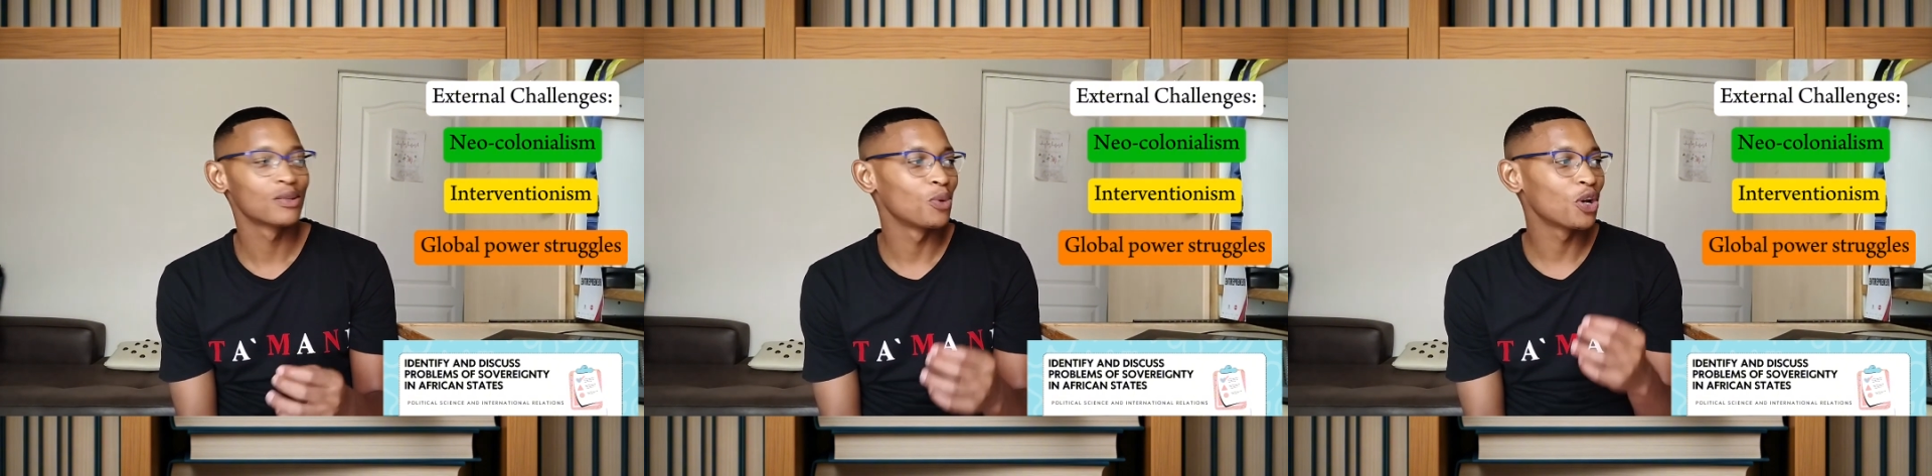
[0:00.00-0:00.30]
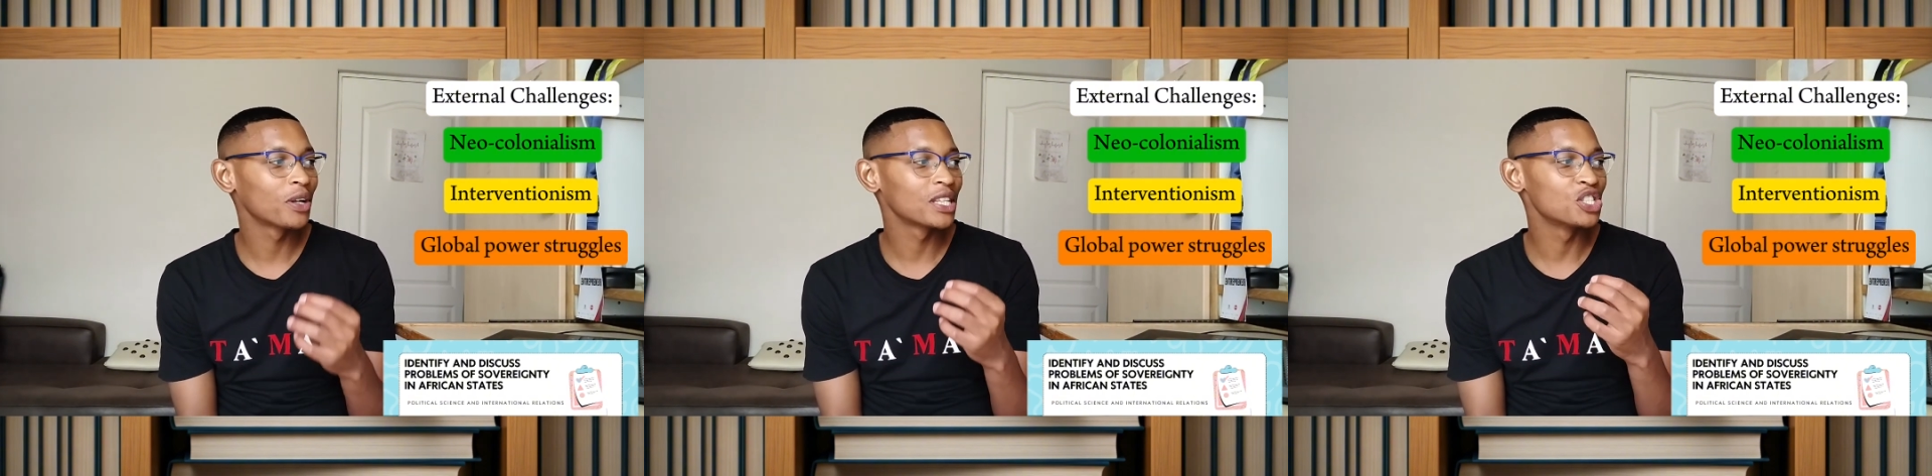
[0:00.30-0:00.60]
We
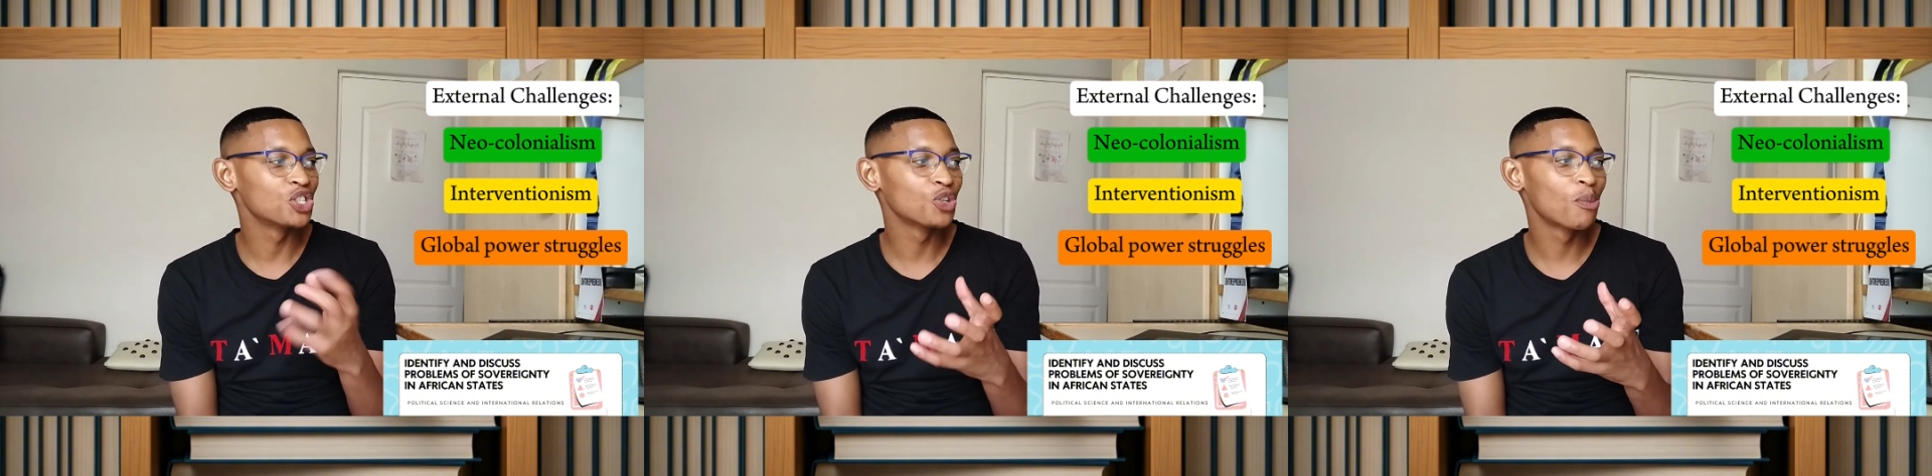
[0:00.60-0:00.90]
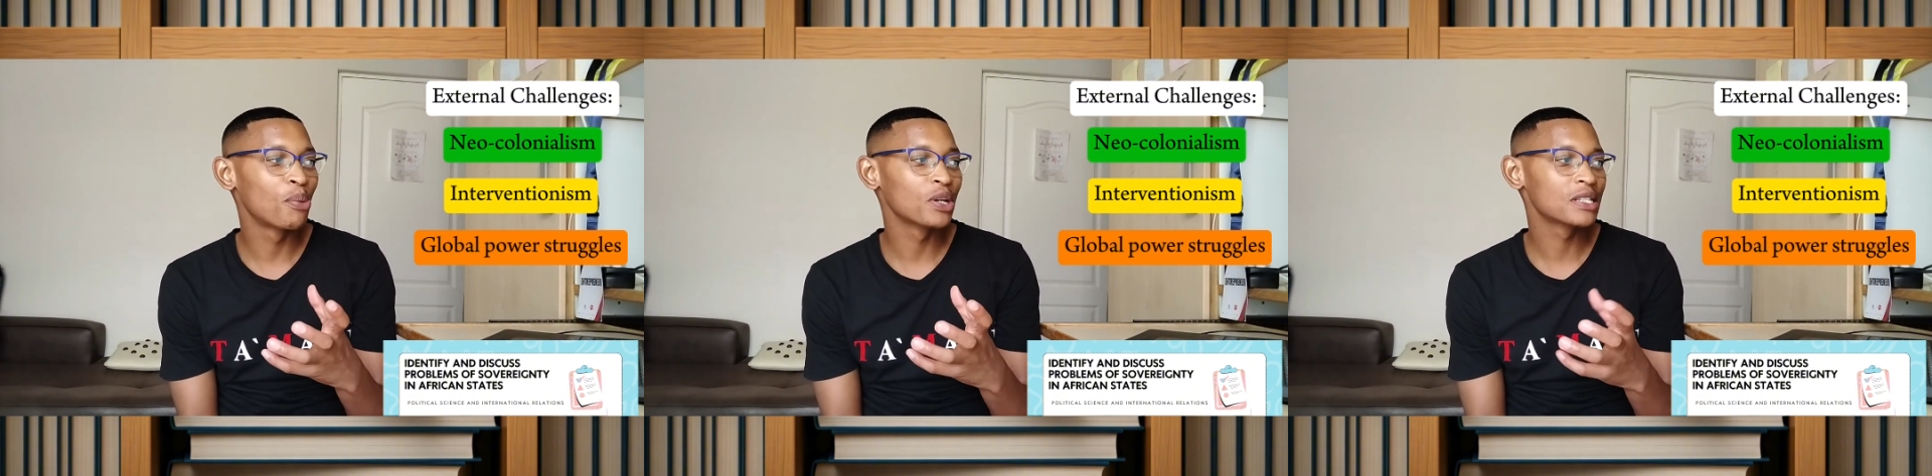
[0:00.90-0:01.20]
look at the
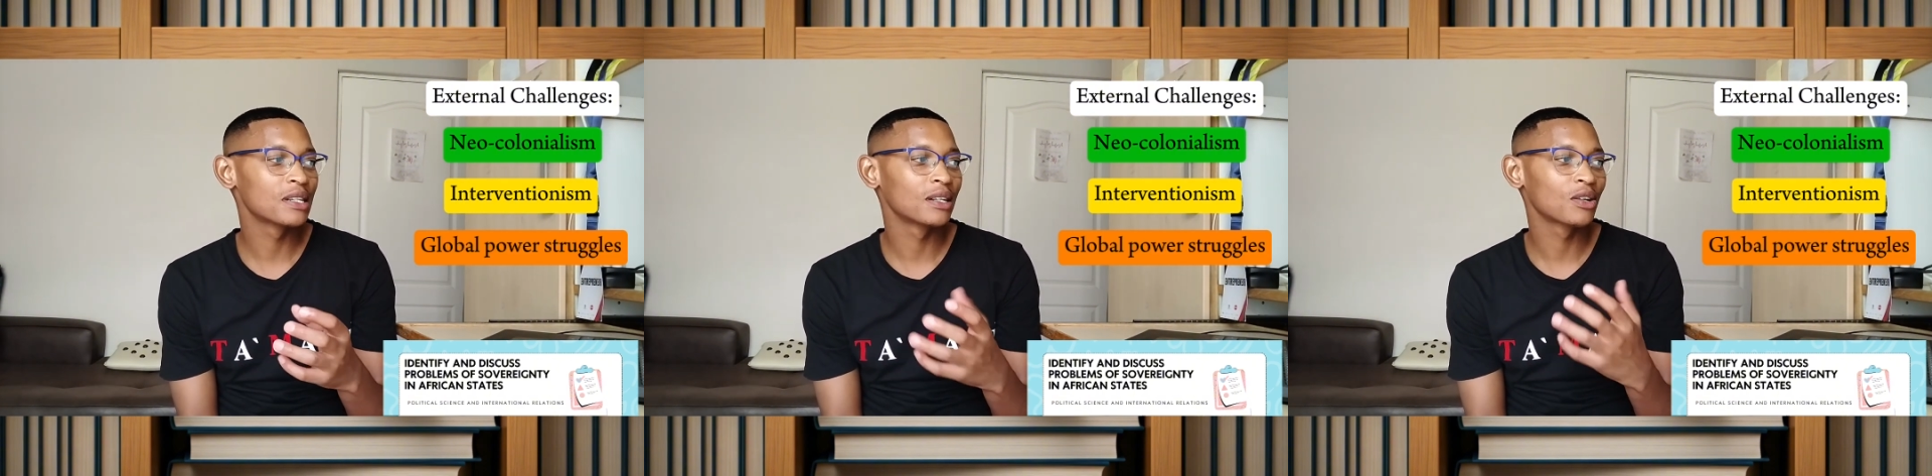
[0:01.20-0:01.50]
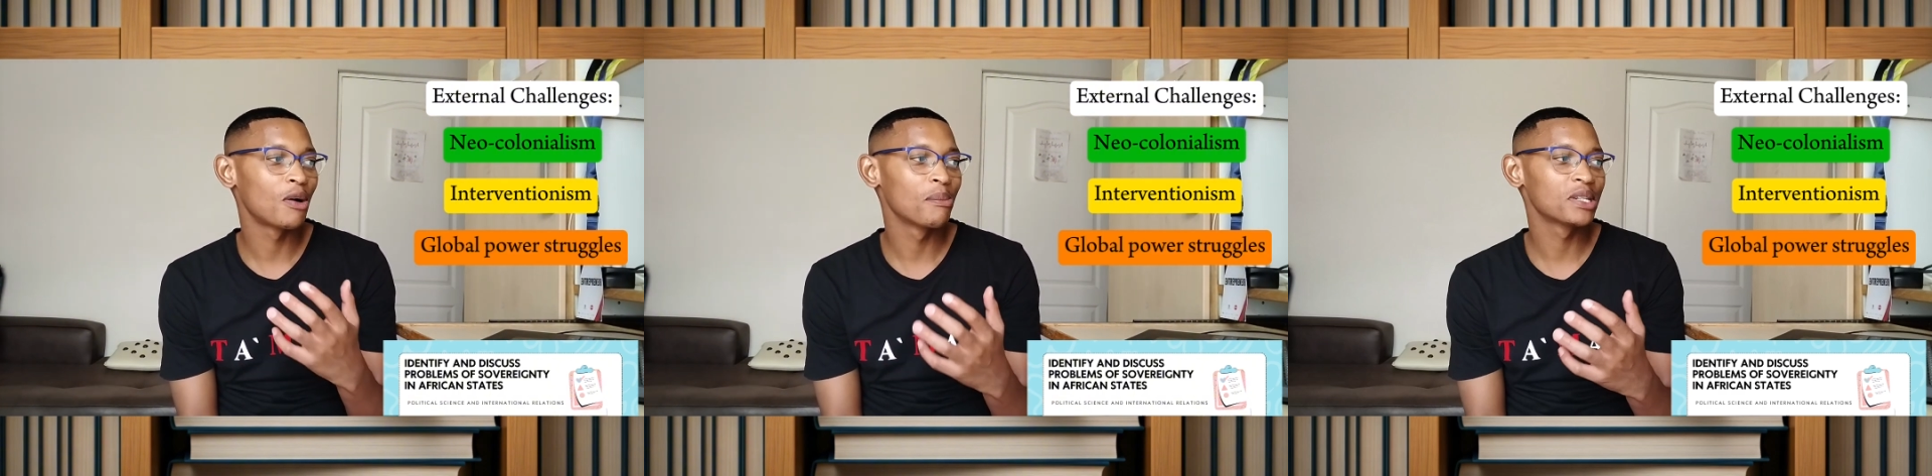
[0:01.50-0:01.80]
geopolitical
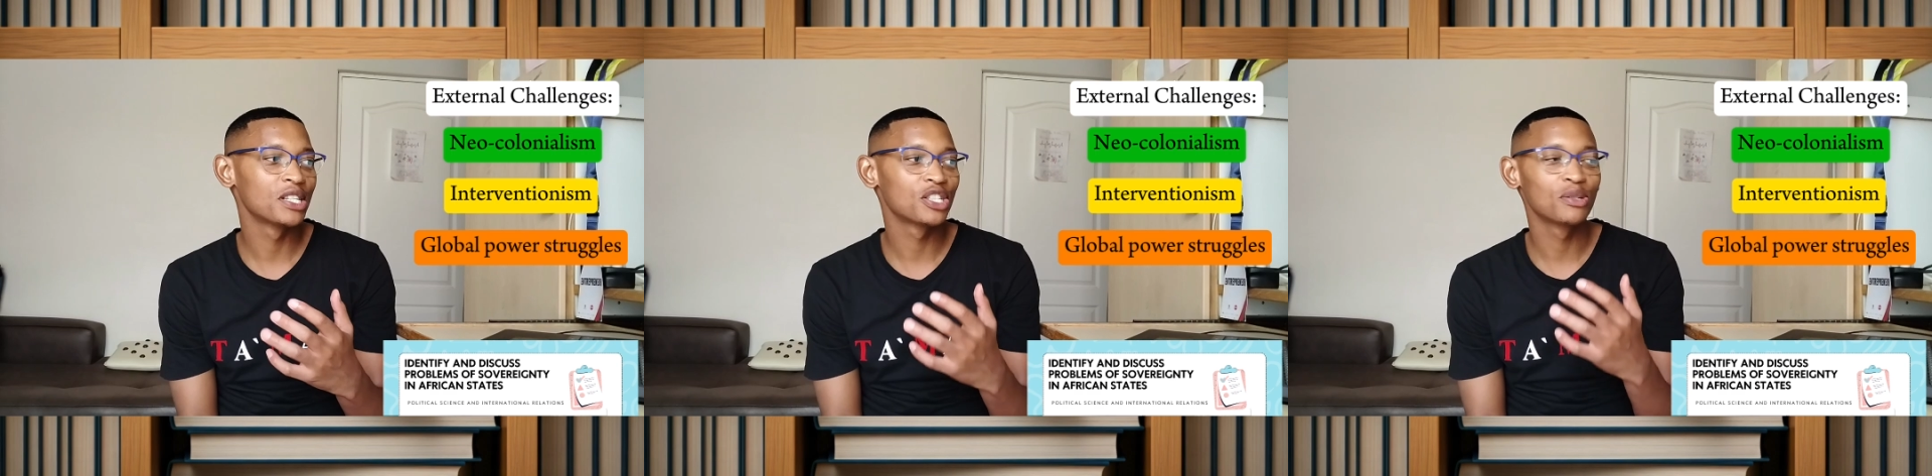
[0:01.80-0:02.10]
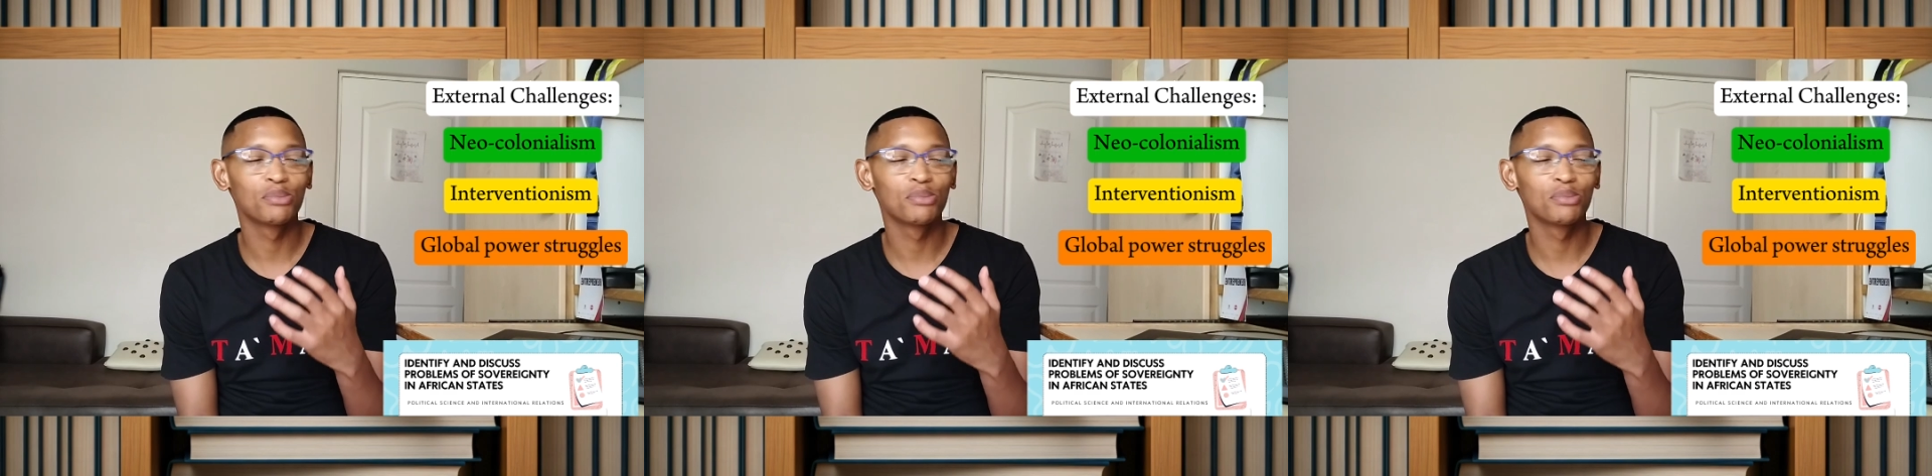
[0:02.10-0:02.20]
competition